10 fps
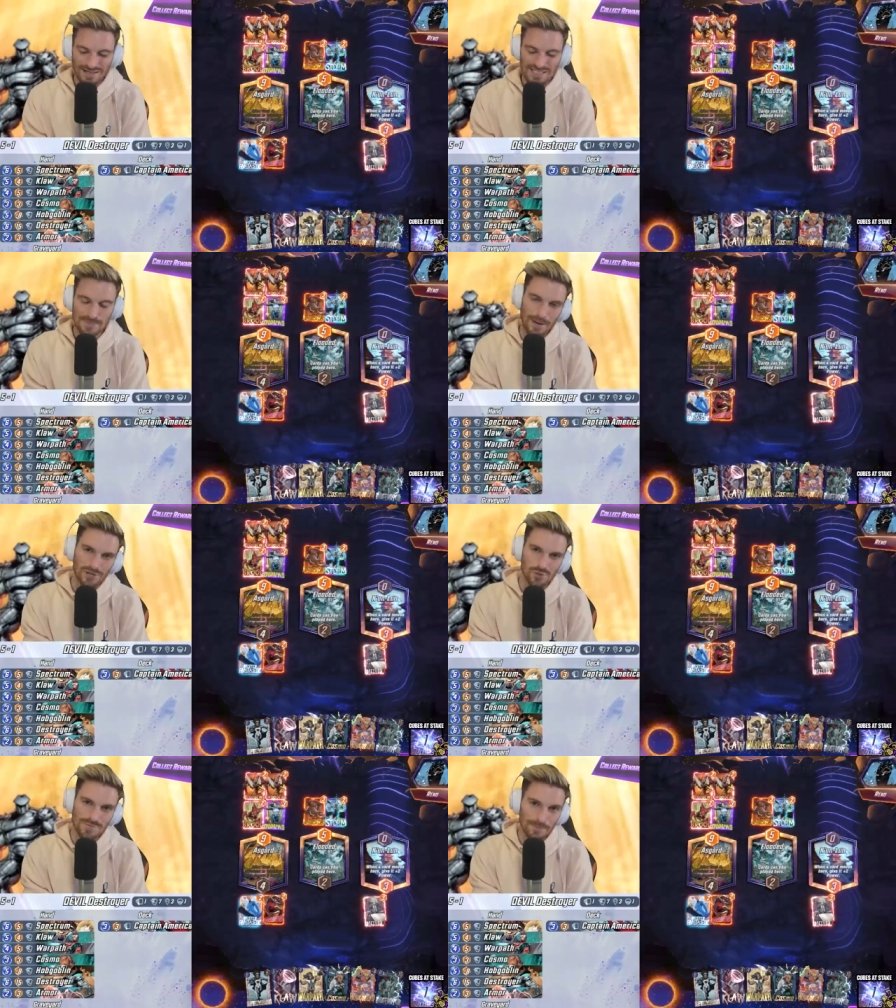
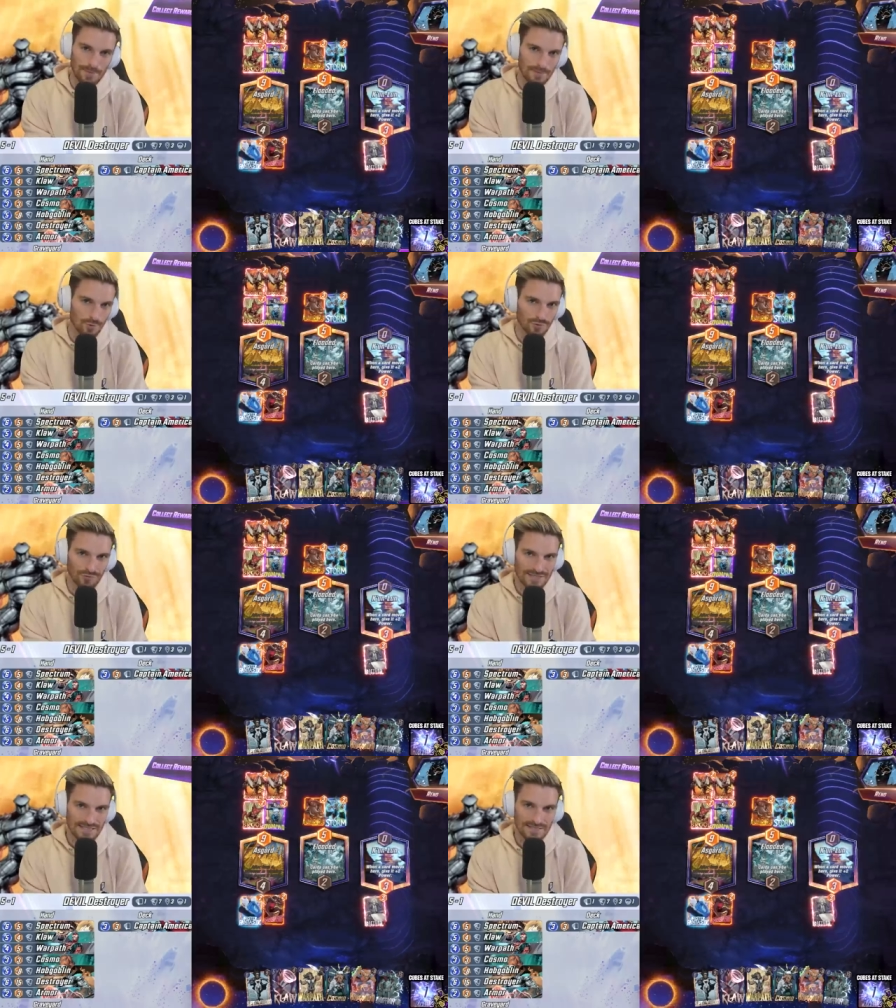Spectrum's a bit more
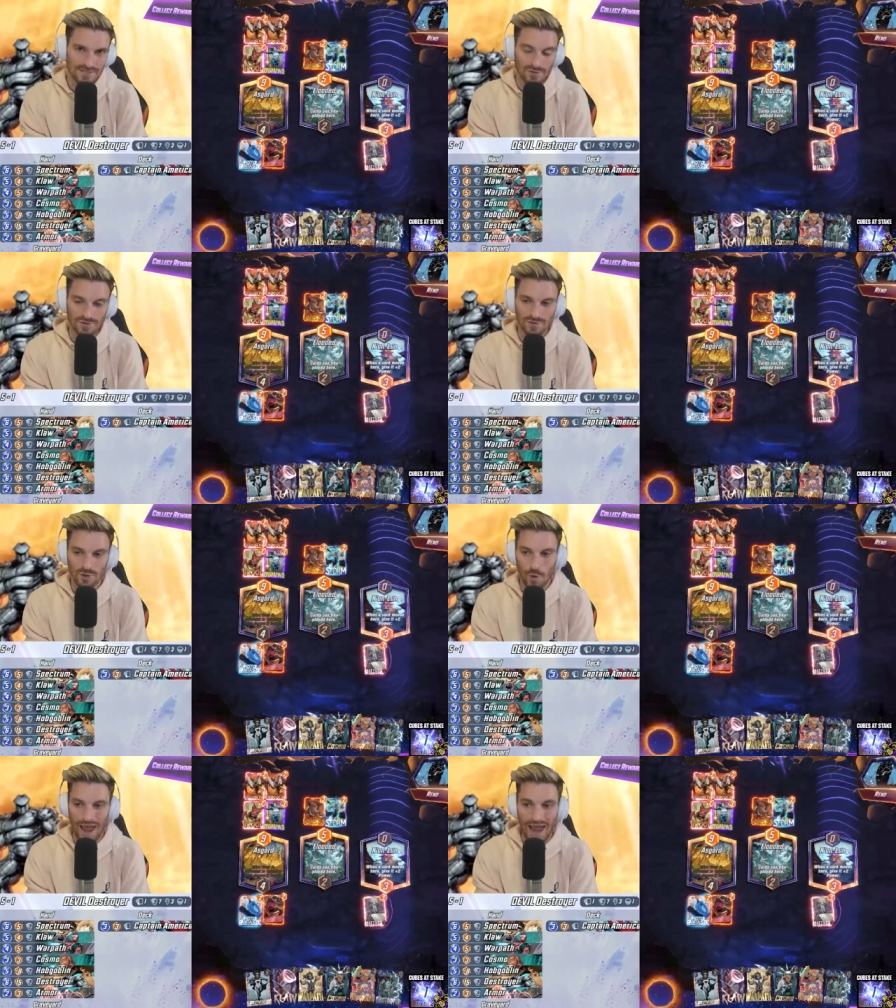risky, so you
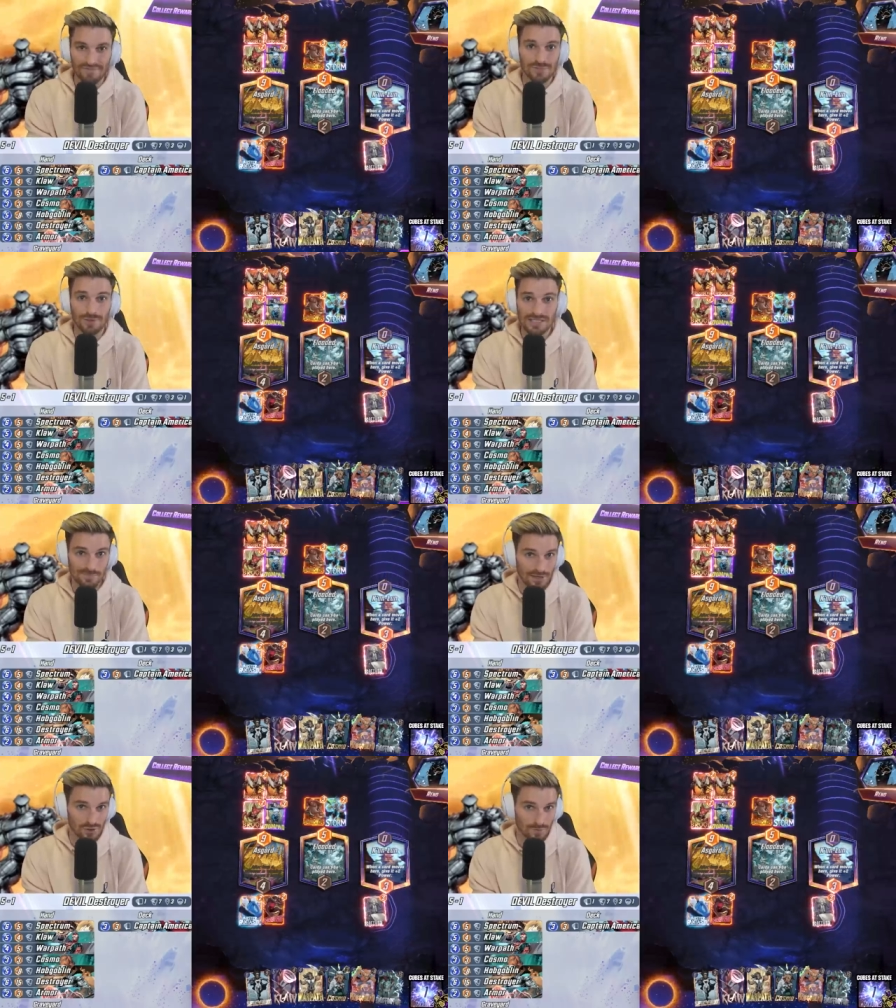don't have to play
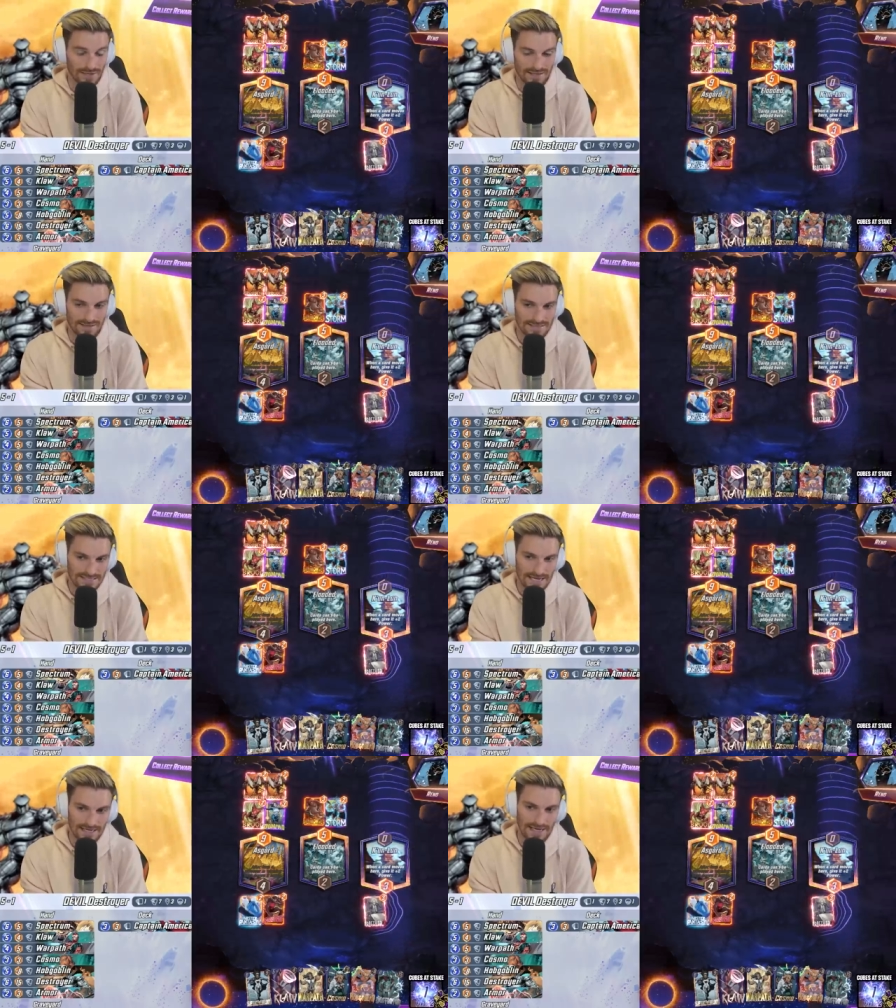Spectrum in the
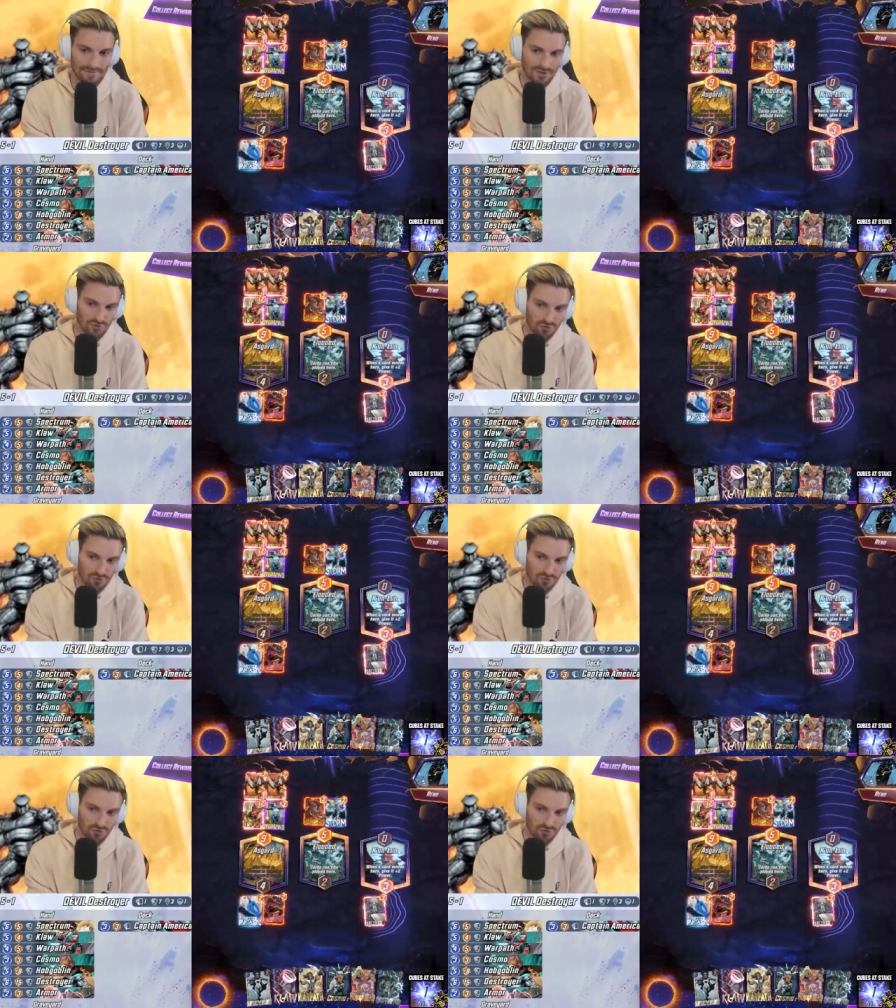deck if you